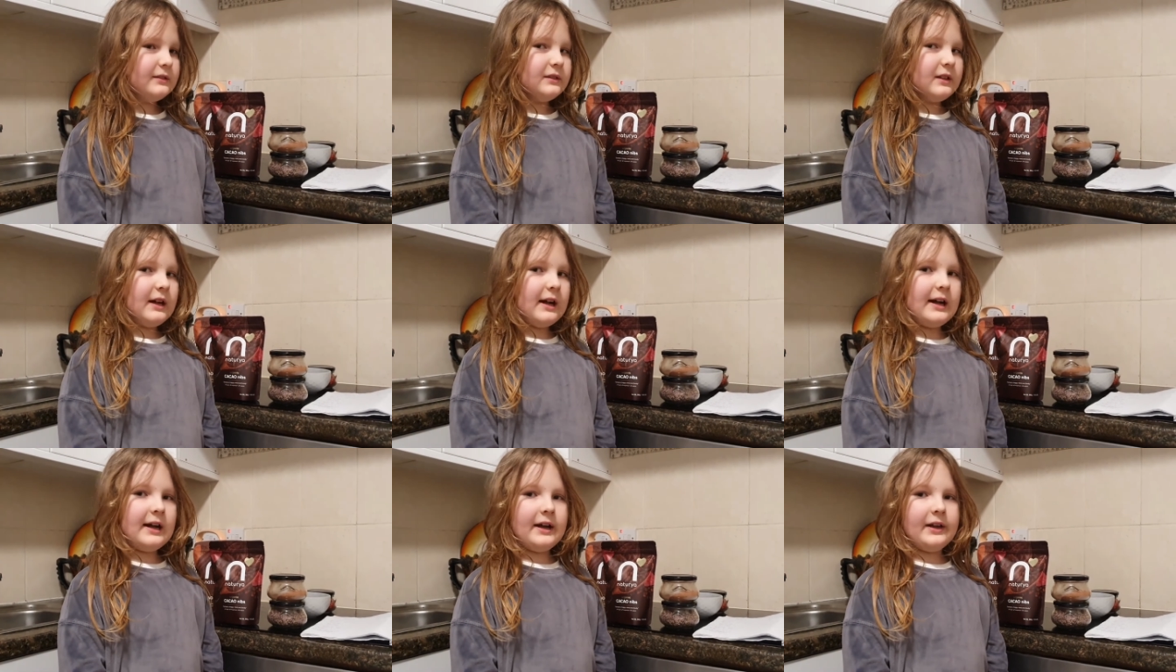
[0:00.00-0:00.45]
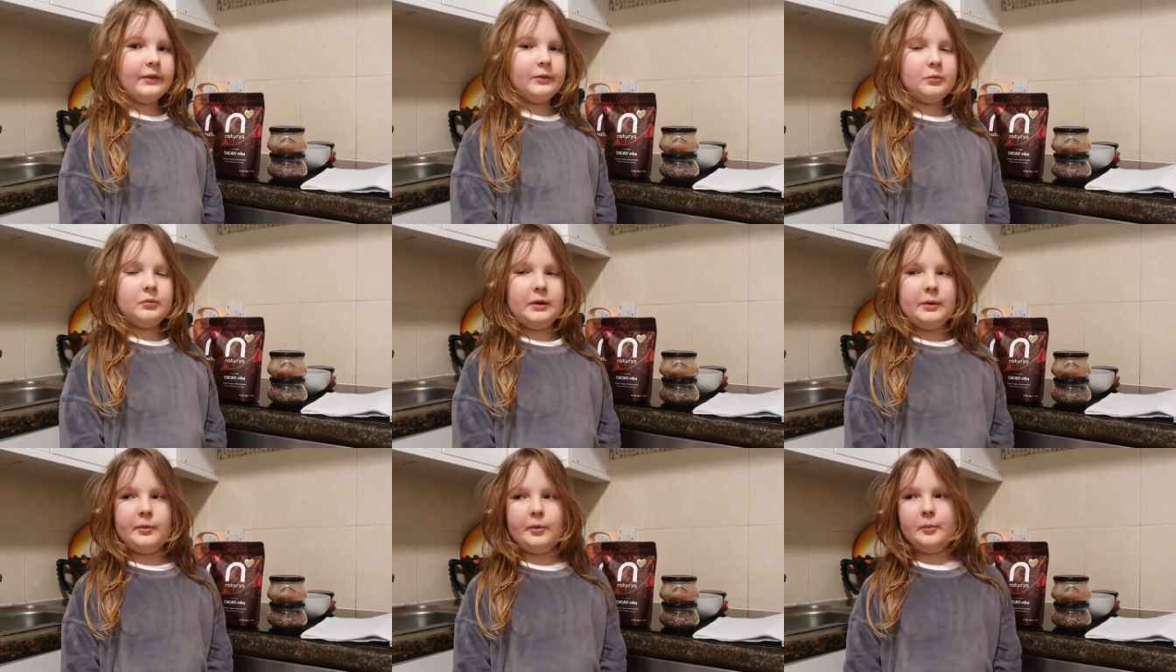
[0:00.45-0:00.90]
and
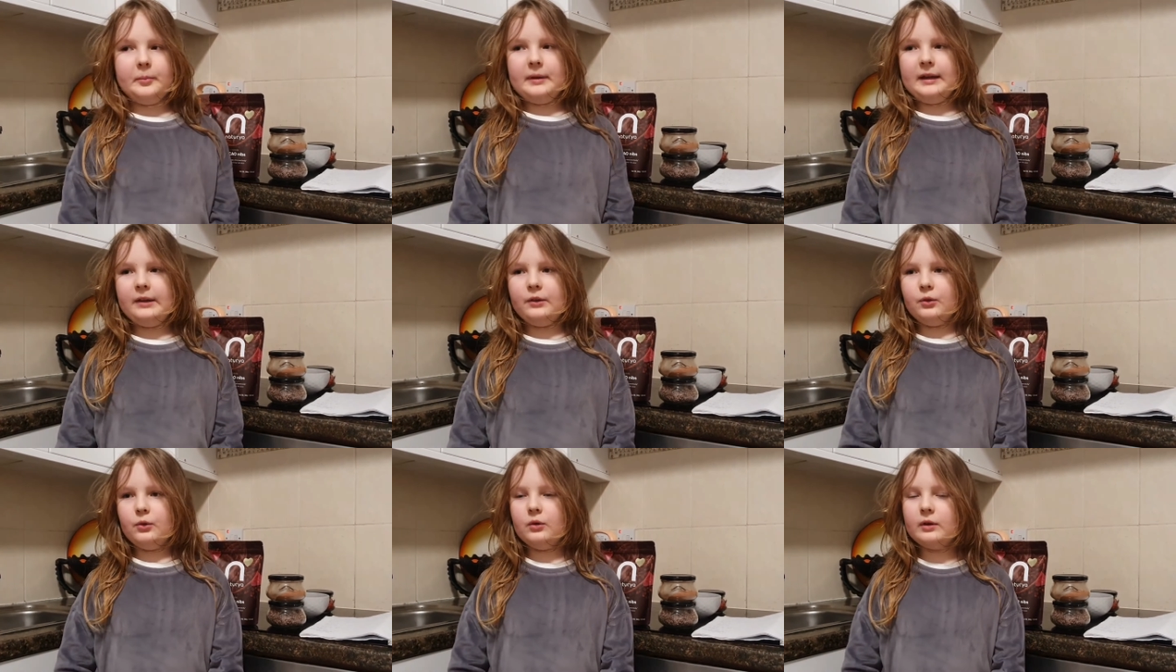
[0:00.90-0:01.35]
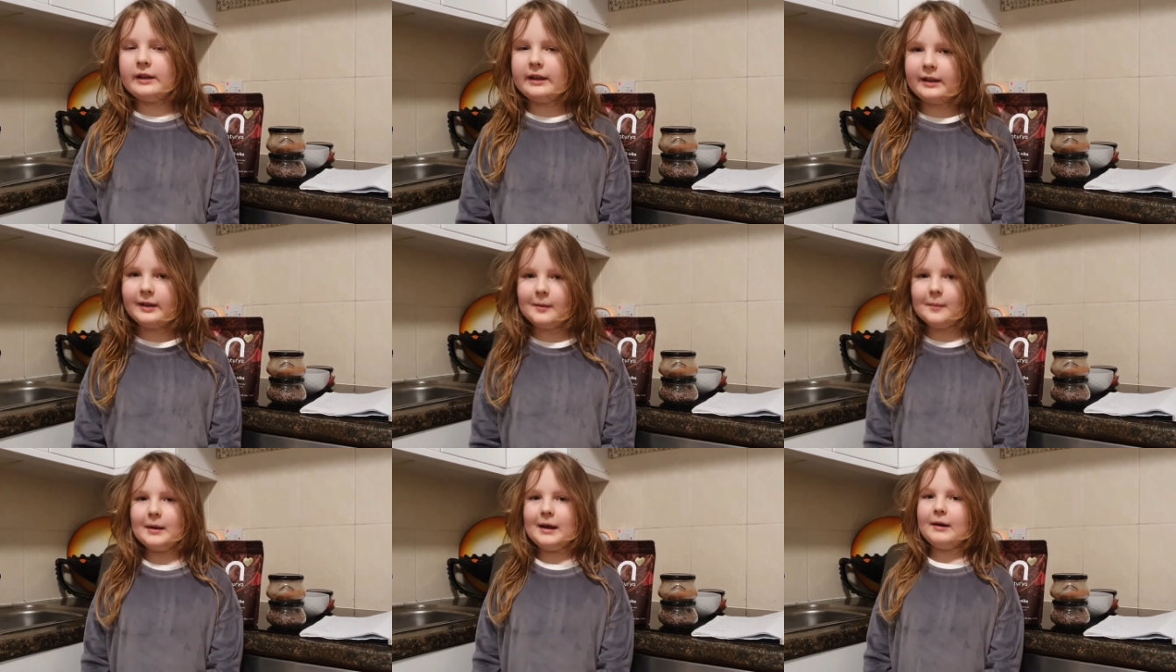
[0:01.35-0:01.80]
we will be talking
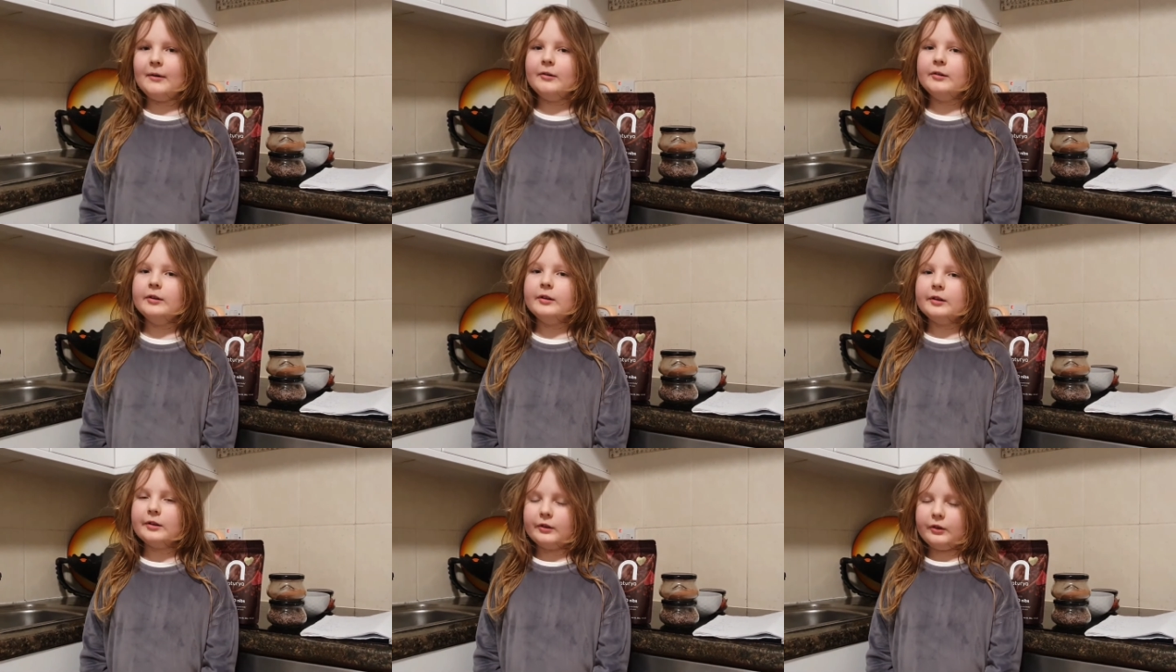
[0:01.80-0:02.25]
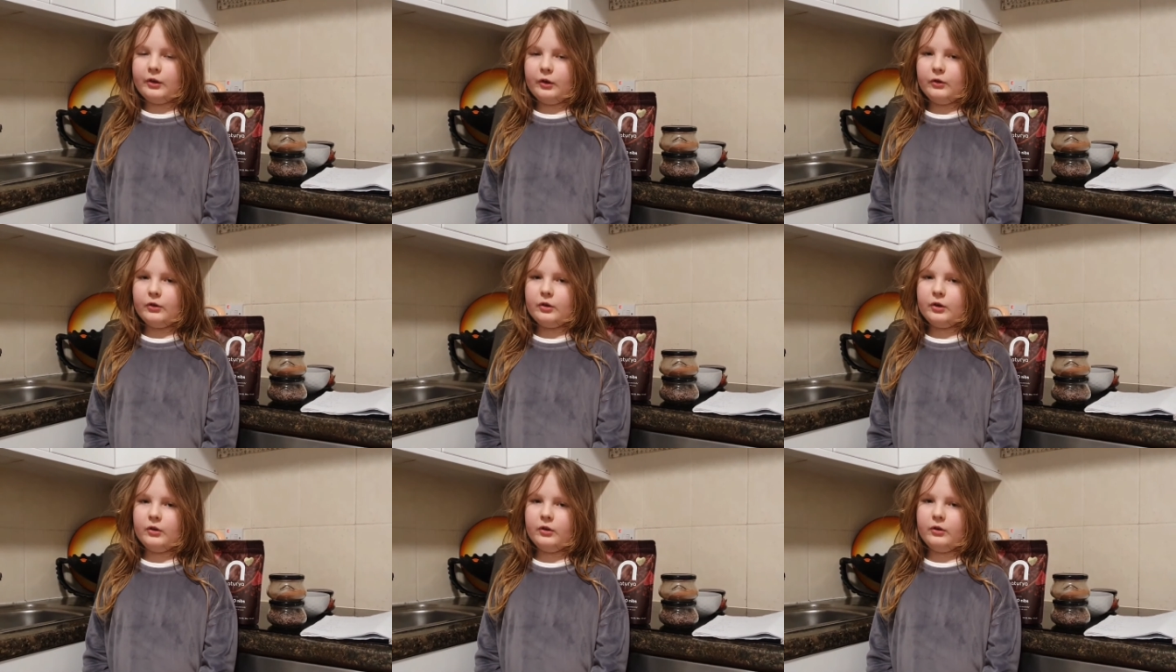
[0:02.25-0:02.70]
about
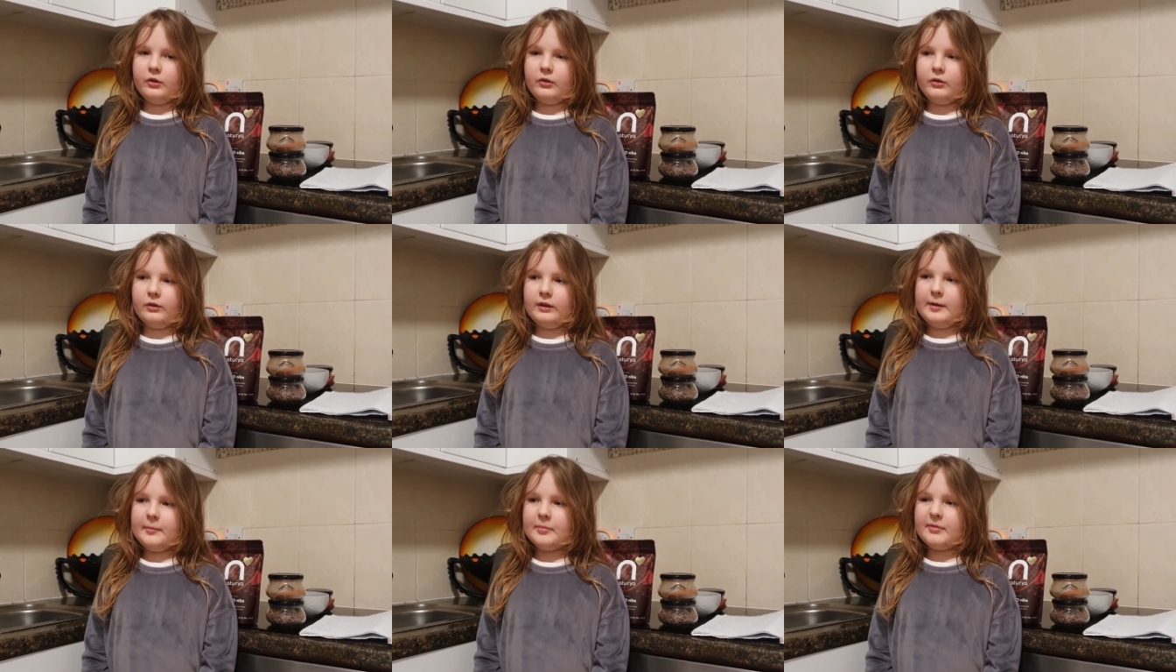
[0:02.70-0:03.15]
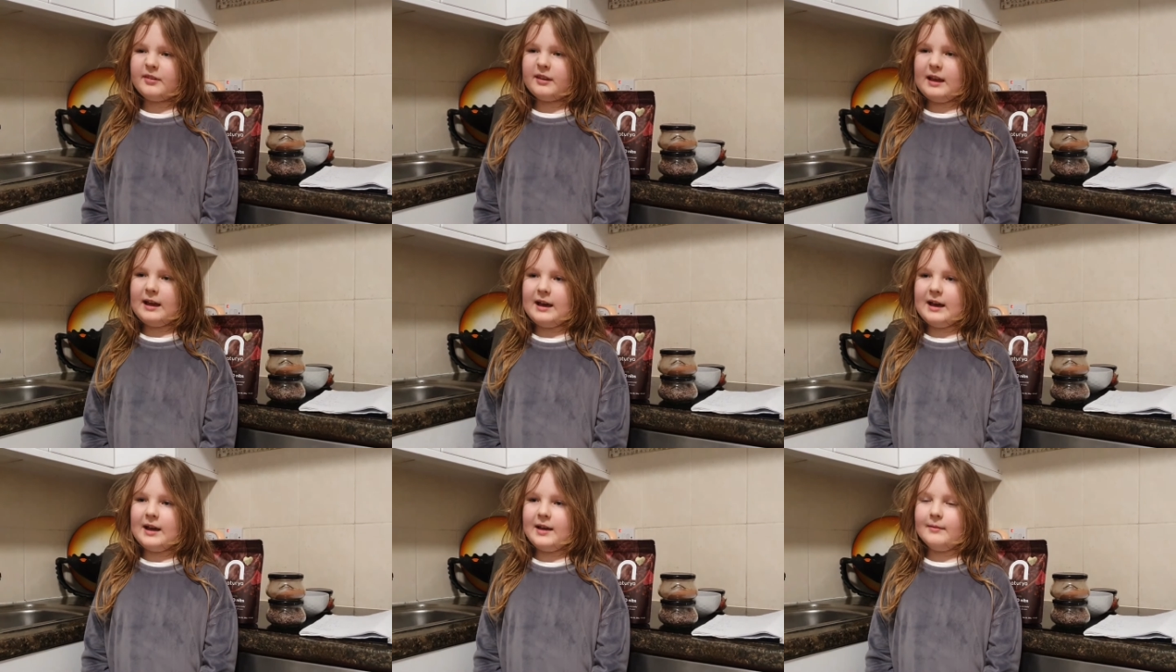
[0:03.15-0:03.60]
cocoa nips
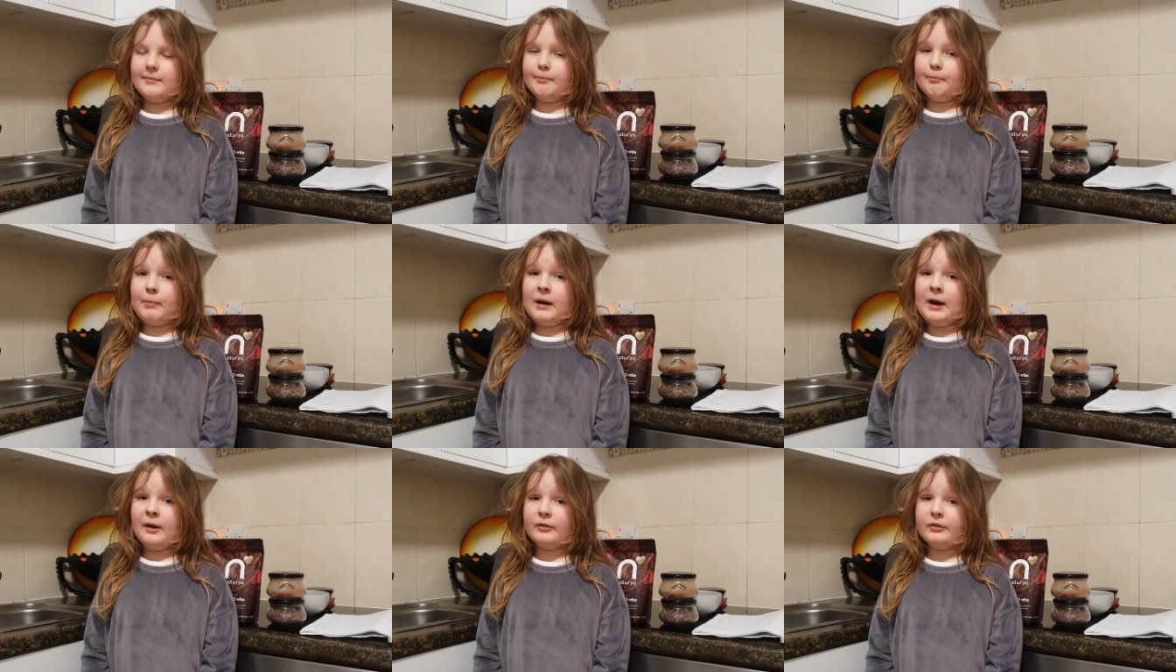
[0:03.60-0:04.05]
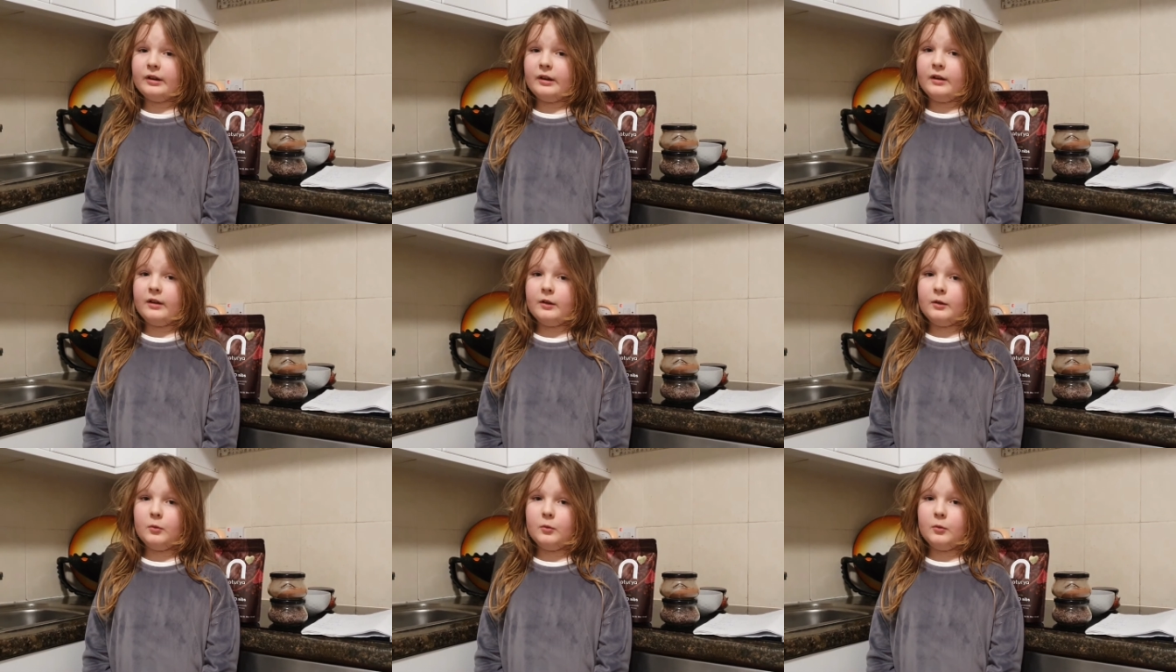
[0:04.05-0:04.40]
and powder.